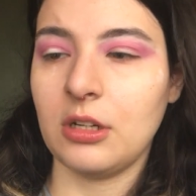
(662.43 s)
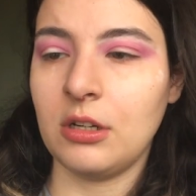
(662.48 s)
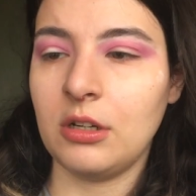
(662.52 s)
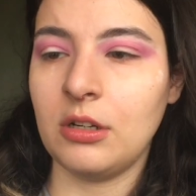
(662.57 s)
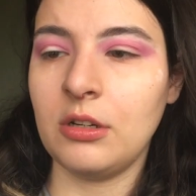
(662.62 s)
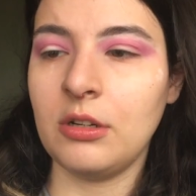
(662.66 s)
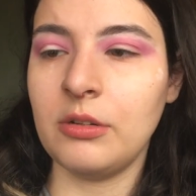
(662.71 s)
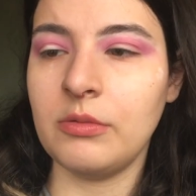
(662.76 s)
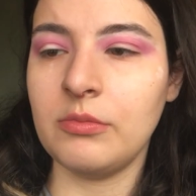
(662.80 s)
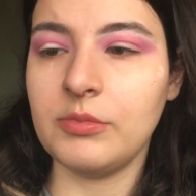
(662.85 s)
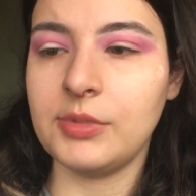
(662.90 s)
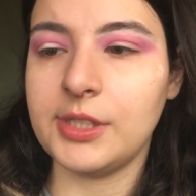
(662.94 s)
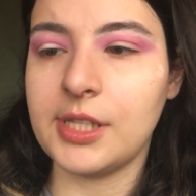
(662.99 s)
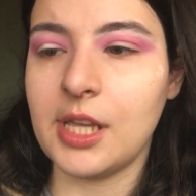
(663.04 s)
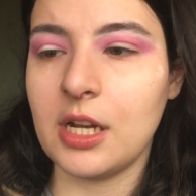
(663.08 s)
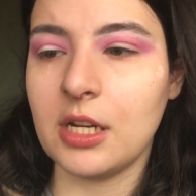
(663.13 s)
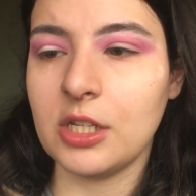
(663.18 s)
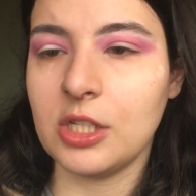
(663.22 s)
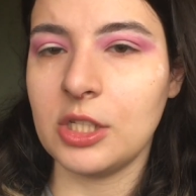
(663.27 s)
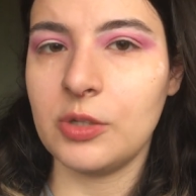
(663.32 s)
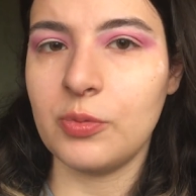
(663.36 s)
um,
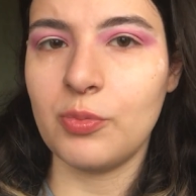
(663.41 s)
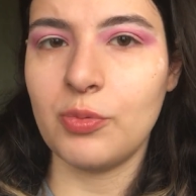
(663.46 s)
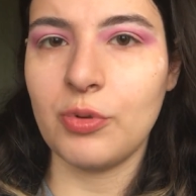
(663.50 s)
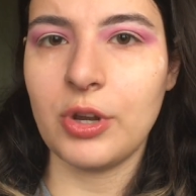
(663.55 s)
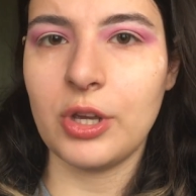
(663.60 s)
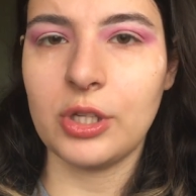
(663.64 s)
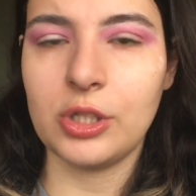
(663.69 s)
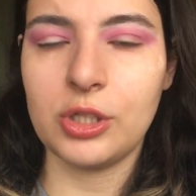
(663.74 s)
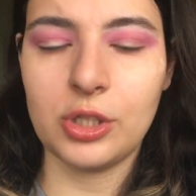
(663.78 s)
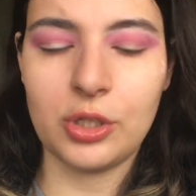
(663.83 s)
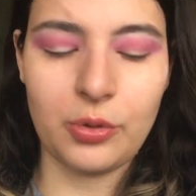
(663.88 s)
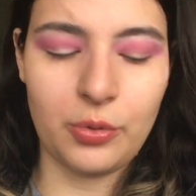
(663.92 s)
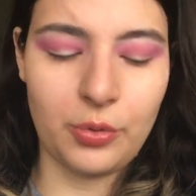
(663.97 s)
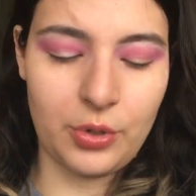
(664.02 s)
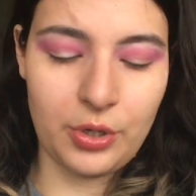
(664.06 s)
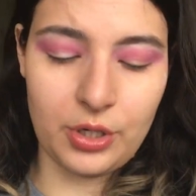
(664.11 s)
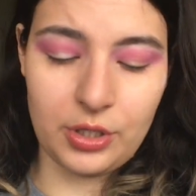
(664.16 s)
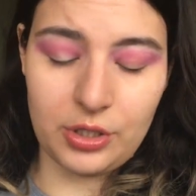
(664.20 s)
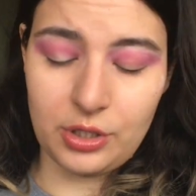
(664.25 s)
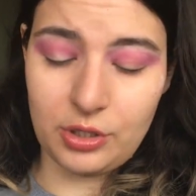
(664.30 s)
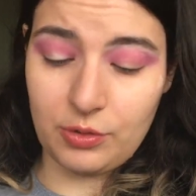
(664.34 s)
setting spray
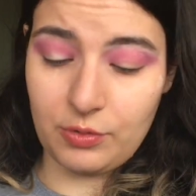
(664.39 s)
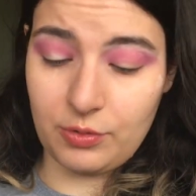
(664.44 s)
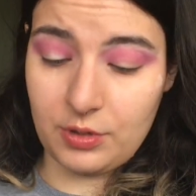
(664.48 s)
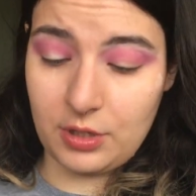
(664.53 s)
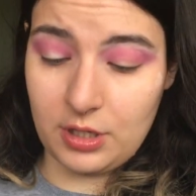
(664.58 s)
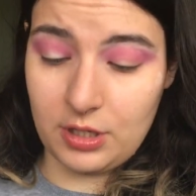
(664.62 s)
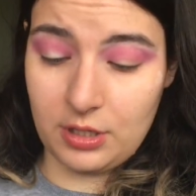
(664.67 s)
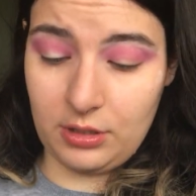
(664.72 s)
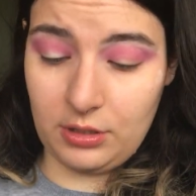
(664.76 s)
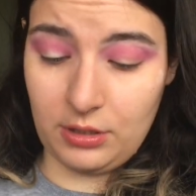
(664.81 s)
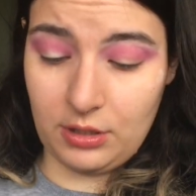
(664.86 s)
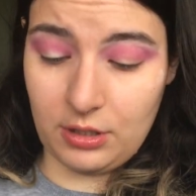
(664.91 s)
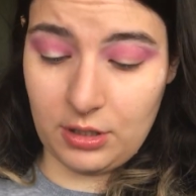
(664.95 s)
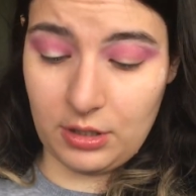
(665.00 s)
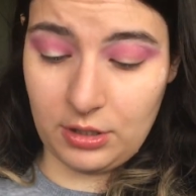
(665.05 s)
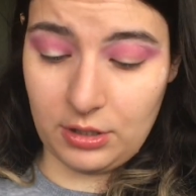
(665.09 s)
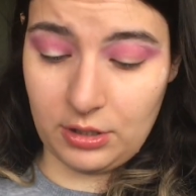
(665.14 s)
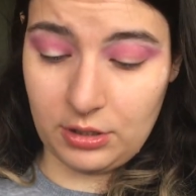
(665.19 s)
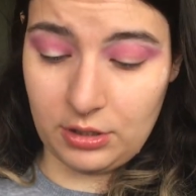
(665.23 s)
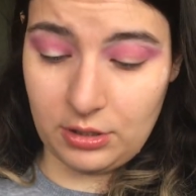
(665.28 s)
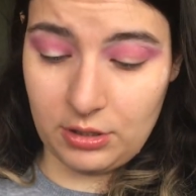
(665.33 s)
squirts quite a
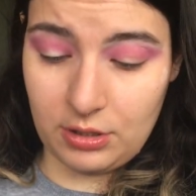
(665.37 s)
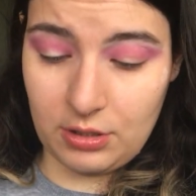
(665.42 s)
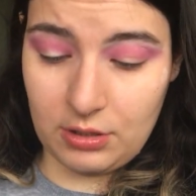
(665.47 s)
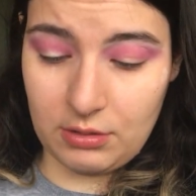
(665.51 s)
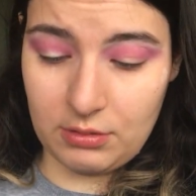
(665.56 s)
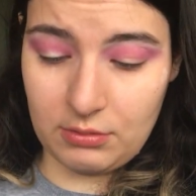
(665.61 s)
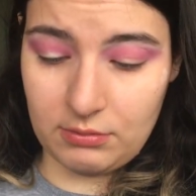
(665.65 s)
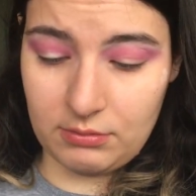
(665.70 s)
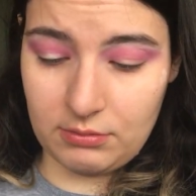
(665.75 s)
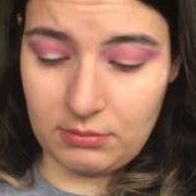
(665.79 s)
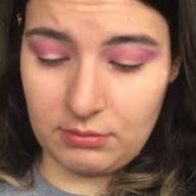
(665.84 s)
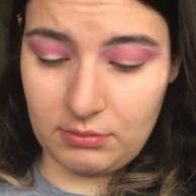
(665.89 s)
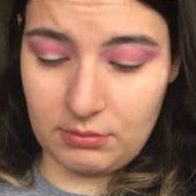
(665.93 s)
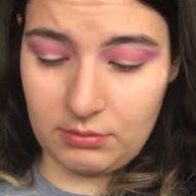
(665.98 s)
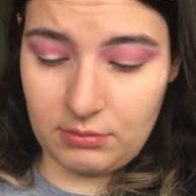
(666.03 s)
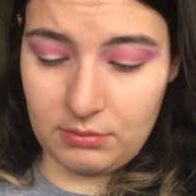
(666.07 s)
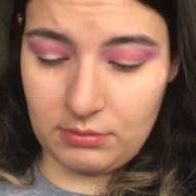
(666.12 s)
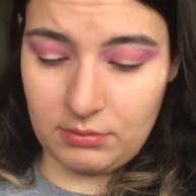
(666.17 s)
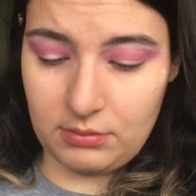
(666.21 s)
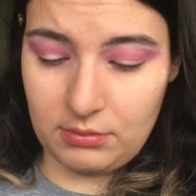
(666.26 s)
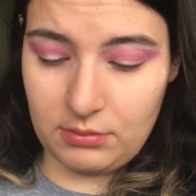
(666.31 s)
lot, so
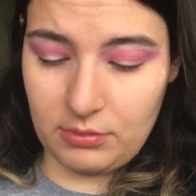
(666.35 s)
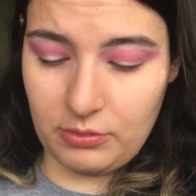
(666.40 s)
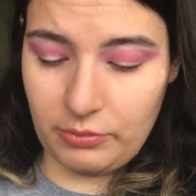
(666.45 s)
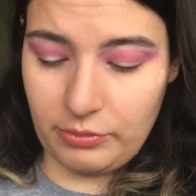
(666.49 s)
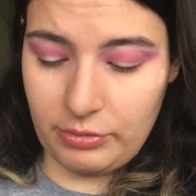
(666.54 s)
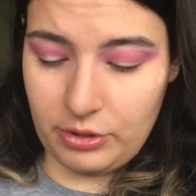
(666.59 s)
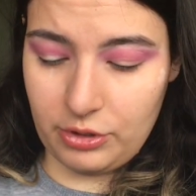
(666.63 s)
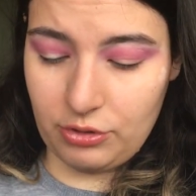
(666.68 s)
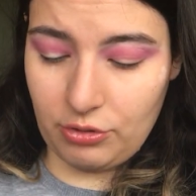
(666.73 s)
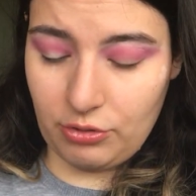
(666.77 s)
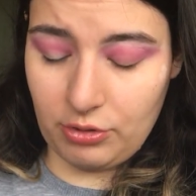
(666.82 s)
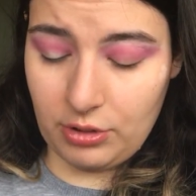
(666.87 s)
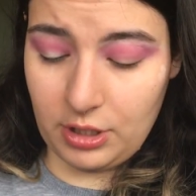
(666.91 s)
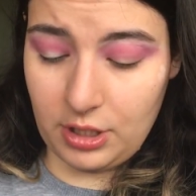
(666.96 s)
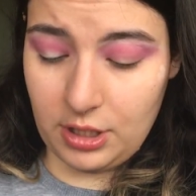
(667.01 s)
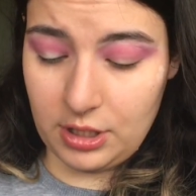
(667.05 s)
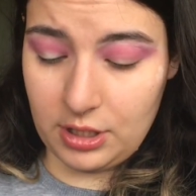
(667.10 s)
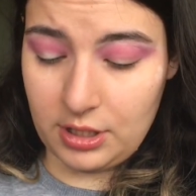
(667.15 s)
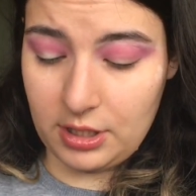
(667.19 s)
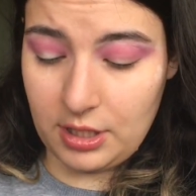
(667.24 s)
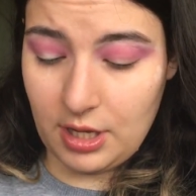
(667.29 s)
we don't
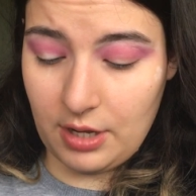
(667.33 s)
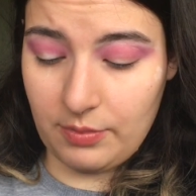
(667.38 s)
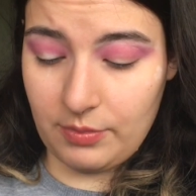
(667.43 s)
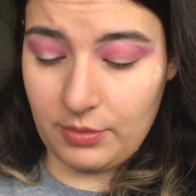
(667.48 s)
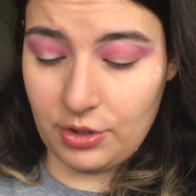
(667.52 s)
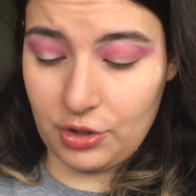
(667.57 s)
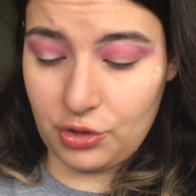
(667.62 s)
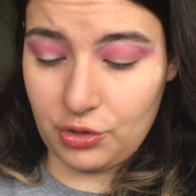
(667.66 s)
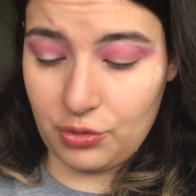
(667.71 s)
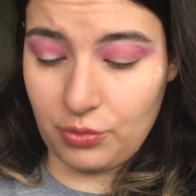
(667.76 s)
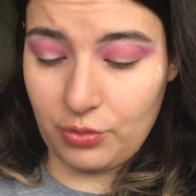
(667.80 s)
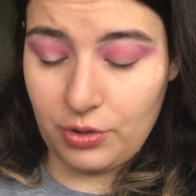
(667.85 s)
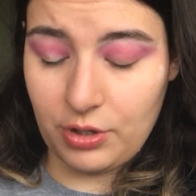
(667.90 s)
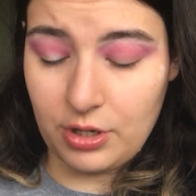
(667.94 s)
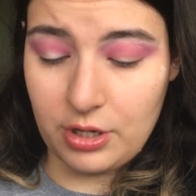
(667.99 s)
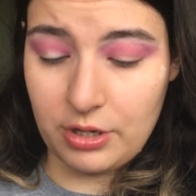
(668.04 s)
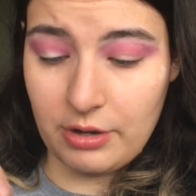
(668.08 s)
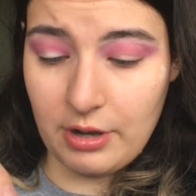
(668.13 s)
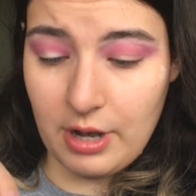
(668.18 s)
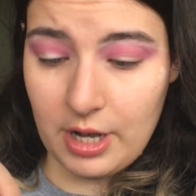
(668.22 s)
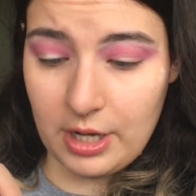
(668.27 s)
need that much
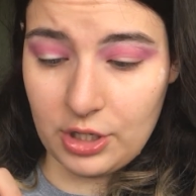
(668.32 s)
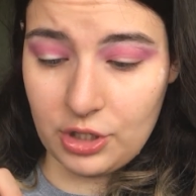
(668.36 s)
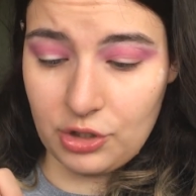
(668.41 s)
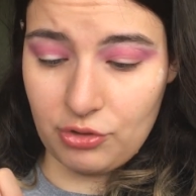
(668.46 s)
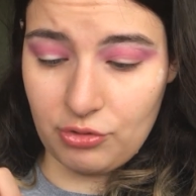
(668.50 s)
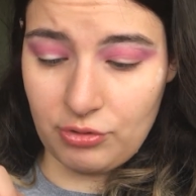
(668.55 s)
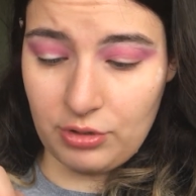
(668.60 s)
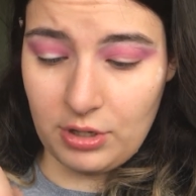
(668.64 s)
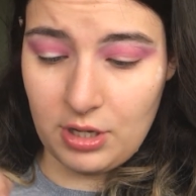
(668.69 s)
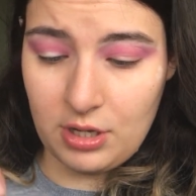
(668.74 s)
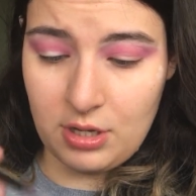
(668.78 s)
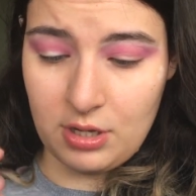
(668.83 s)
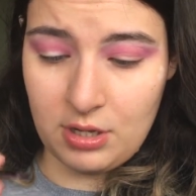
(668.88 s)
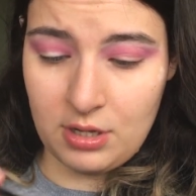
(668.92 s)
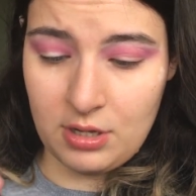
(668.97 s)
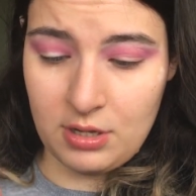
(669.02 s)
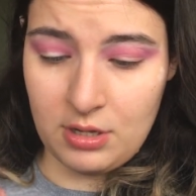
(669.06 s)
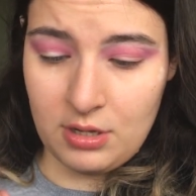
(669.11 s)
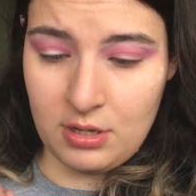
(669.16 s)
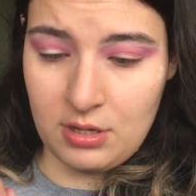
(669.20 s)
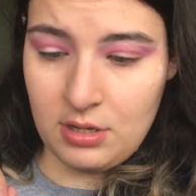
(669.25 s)
water actually.
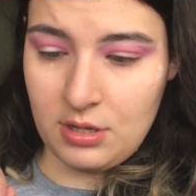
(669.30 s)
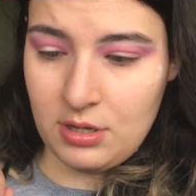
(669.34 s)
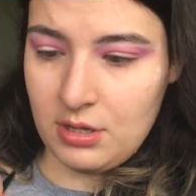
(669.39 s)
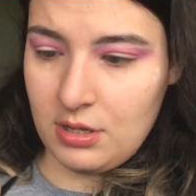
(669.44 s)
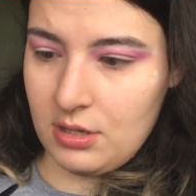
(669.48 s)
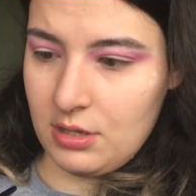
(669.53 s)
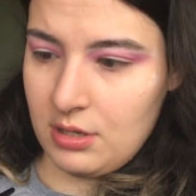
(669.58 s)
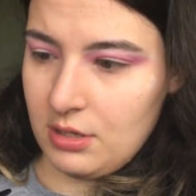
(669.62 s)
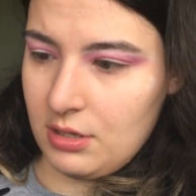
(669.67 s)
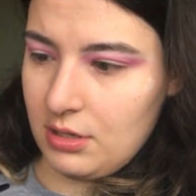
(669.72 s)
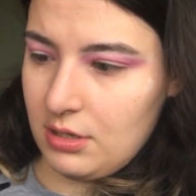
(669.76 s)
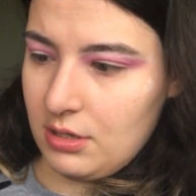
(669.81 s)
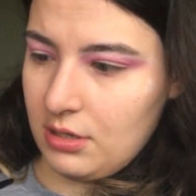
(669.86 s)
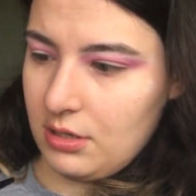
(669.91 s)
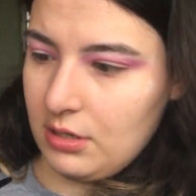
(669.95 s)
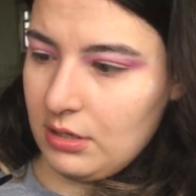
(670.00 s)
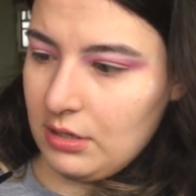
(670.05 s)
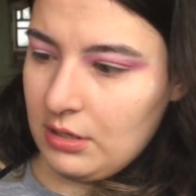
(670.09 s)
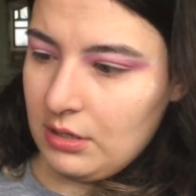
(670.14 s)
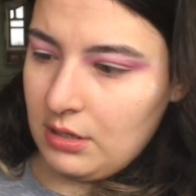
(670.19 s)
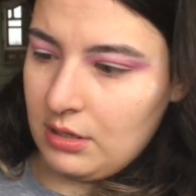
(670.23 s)

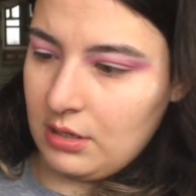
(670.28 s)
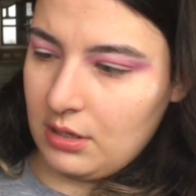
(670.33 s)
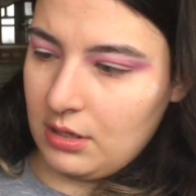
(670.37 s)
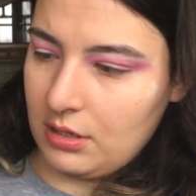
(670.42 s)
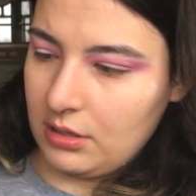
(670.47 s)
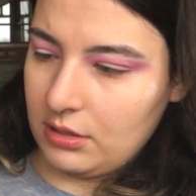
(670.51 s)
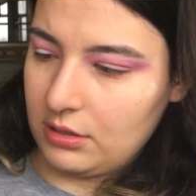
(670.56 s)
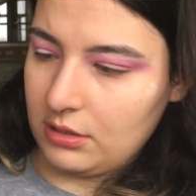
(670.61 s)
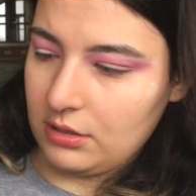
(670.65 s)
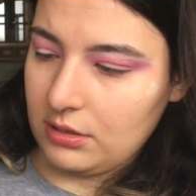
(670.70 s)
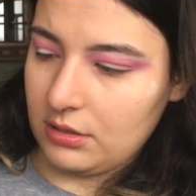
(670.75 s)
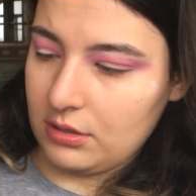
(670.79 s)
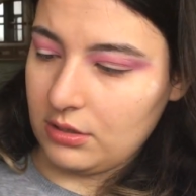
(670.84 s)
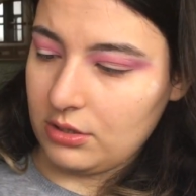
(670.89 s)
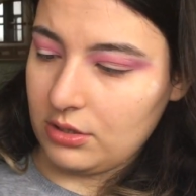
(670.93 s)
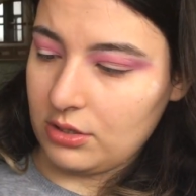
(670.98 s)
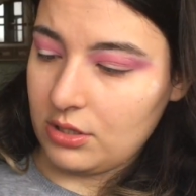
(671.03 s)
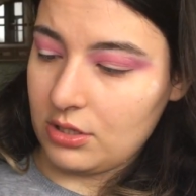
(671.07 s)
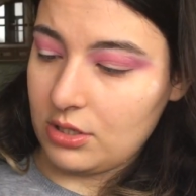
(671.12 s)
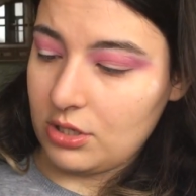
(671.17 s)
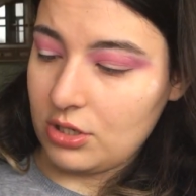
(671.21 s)
Uh, it's
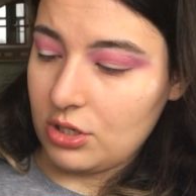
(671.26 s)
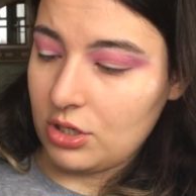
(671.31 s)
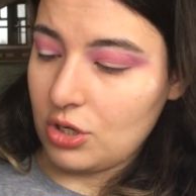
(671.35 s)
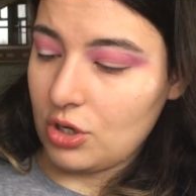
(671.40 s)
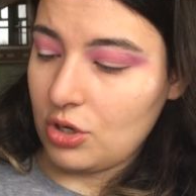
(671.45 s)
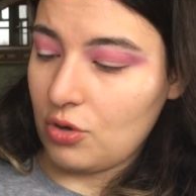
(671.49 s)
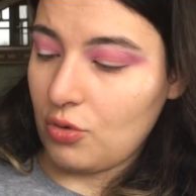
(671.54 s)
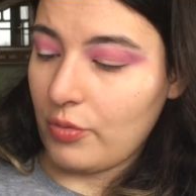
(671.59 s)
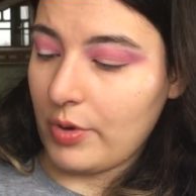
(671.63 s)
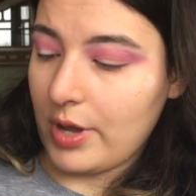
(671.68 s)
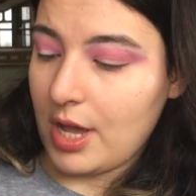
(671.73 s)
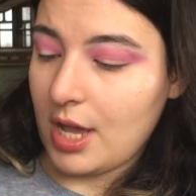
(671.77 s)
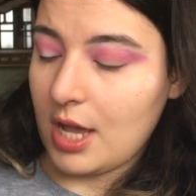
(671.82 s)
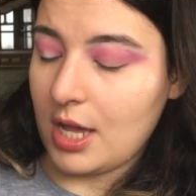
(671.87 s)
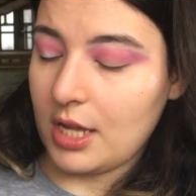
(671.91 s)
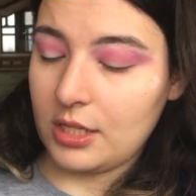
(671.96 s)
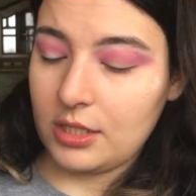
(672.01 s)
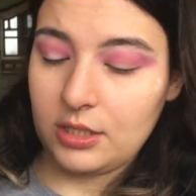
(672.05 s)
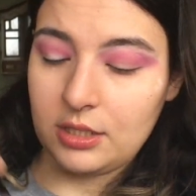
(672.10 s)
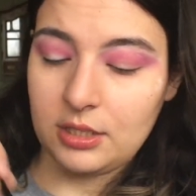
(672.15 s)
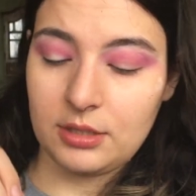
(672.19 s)
too
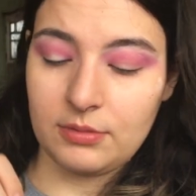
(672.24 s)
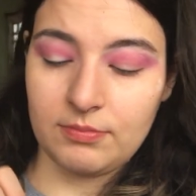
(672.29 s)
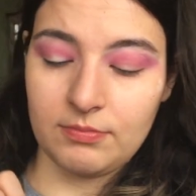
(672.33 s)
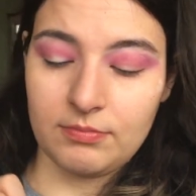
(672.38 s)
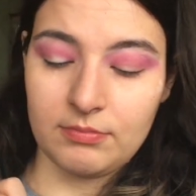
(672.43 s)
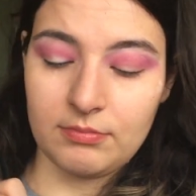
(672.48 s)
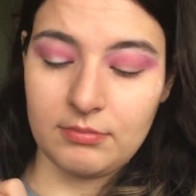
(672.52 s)
wet.